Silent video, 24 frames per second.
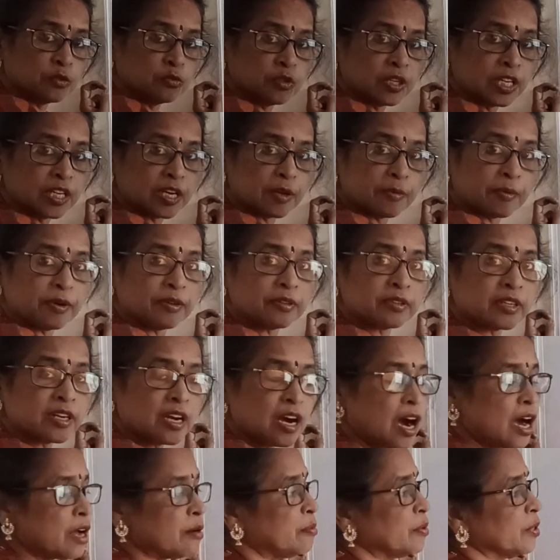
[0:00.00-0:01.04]
about
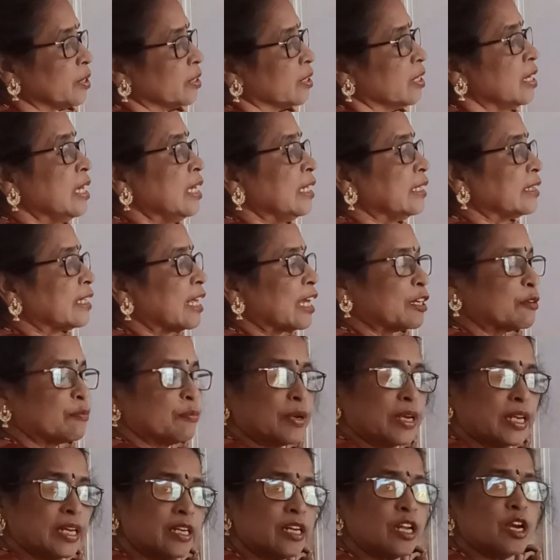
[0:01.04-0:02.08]
carbon. That
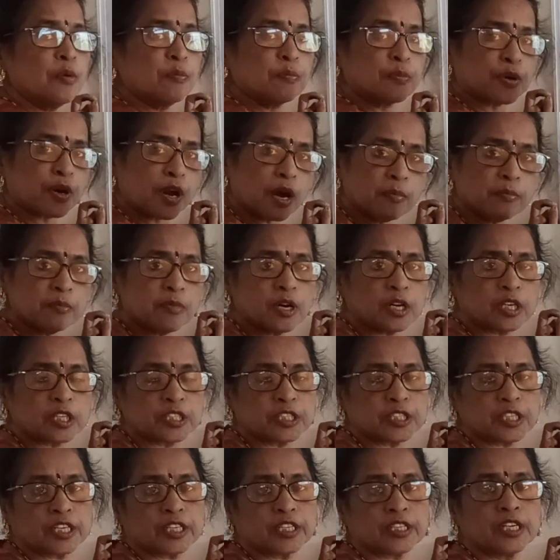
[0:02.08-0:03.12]
means from
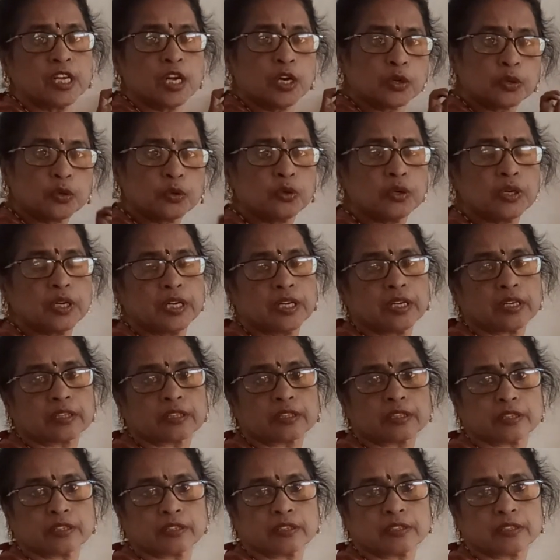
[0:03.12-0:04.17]
oxygen 2
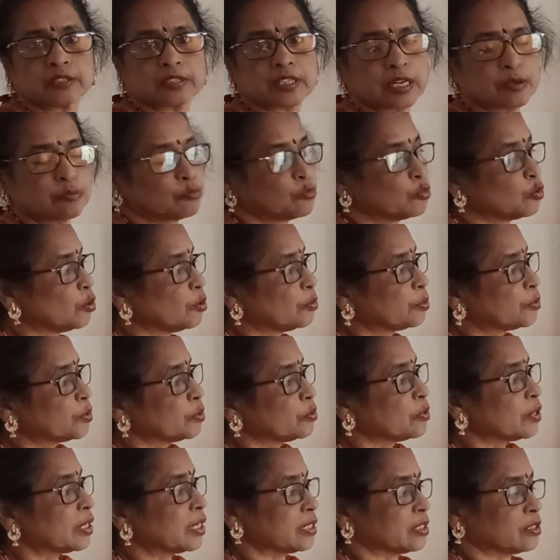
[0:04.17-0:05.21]
electrons are moved
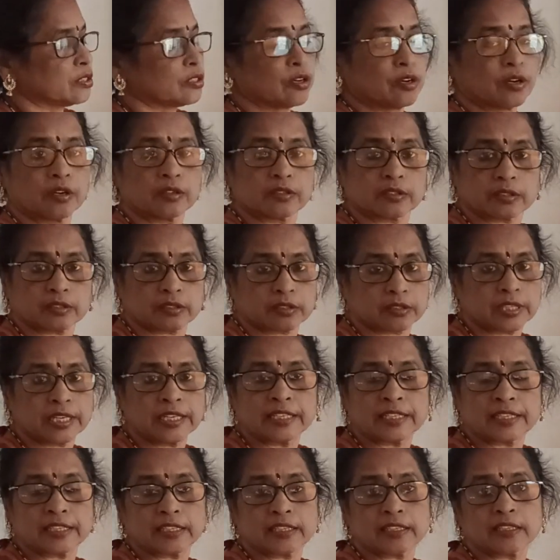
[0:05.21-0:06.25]
towards our
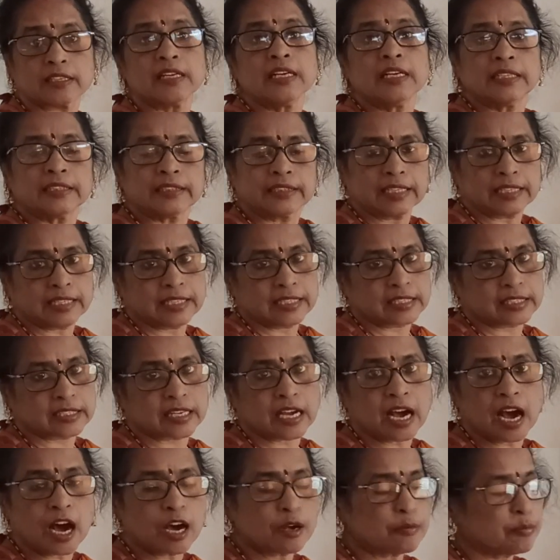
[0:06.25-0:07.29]
center, that is
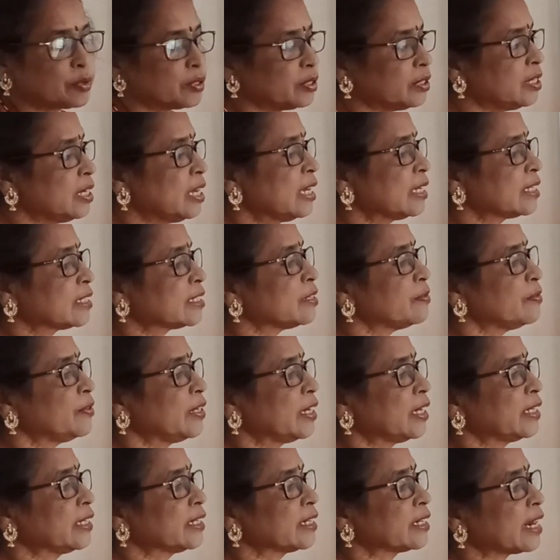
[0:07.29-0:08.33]
carbon.
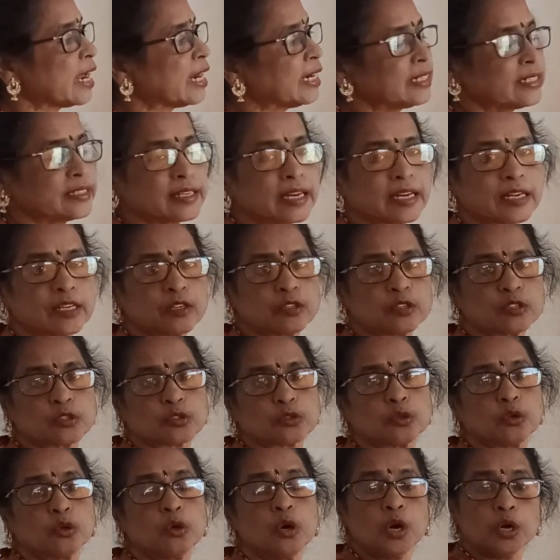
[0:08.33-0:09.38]
Similarly, right side
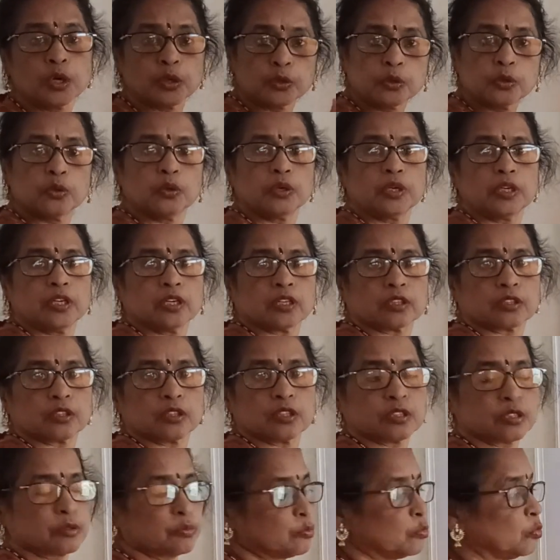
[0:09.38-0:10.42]
also 2
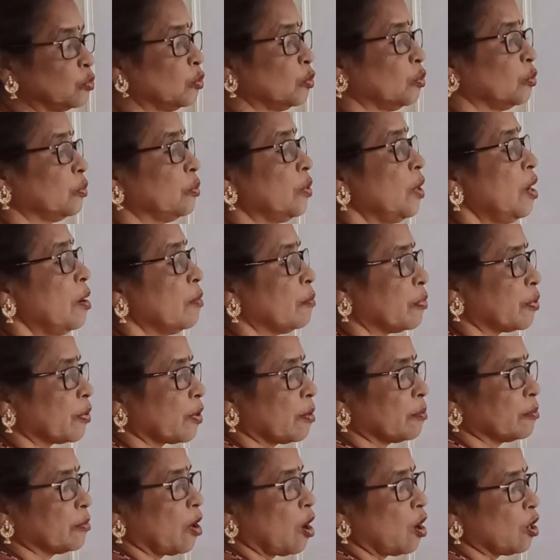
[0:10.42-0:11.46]
electrons move
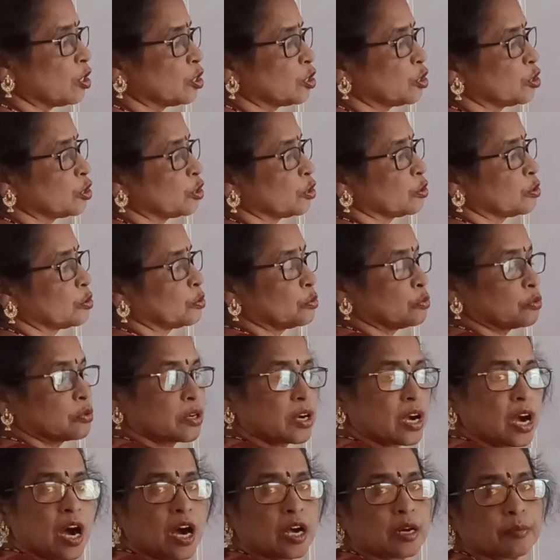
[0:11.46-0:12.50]
from oxygen to
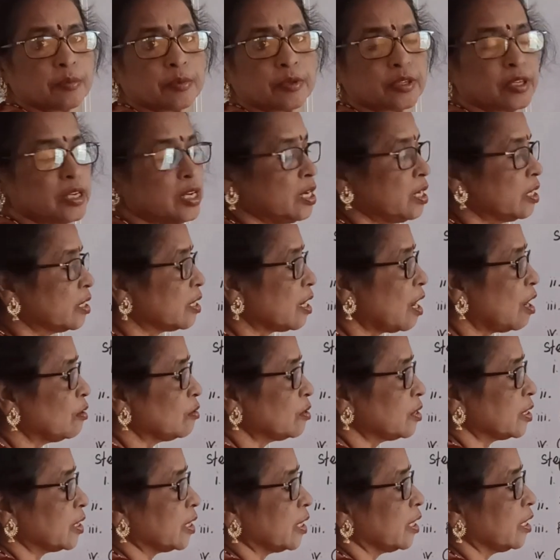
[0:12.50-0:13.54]
carbon. Now
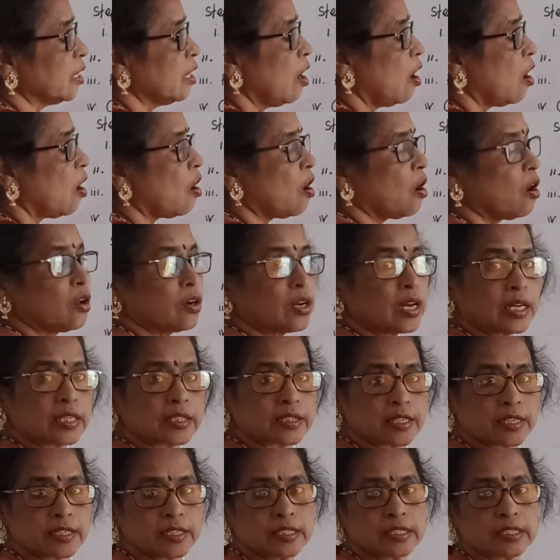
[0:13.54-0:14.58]
see, all are
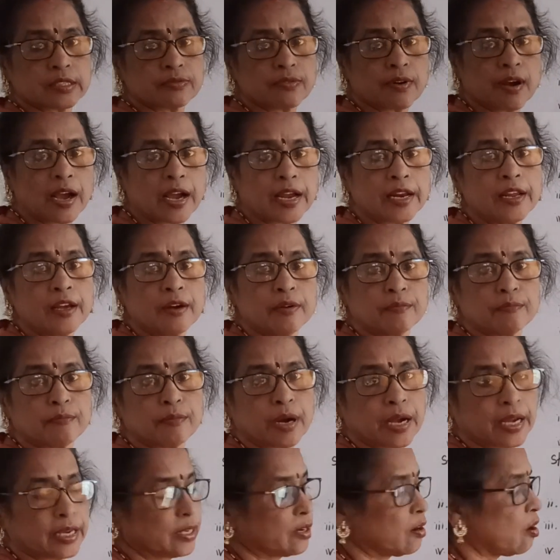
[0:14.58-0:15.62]
satisfied
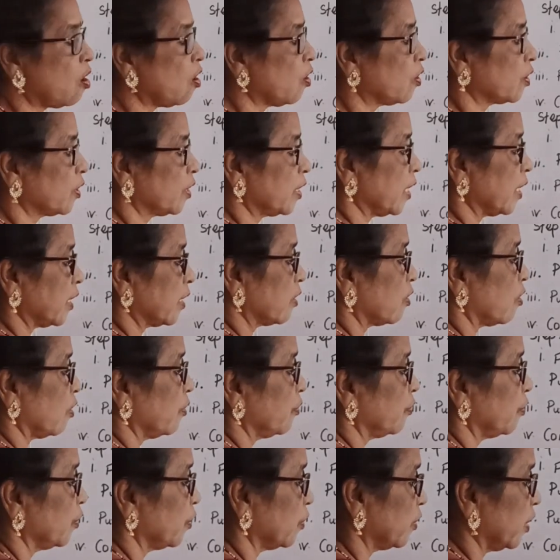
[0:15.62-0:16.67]
by octet
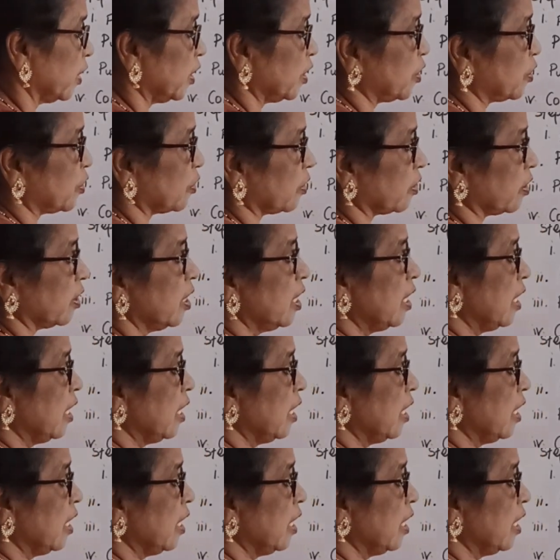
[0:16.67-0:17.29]
configuration.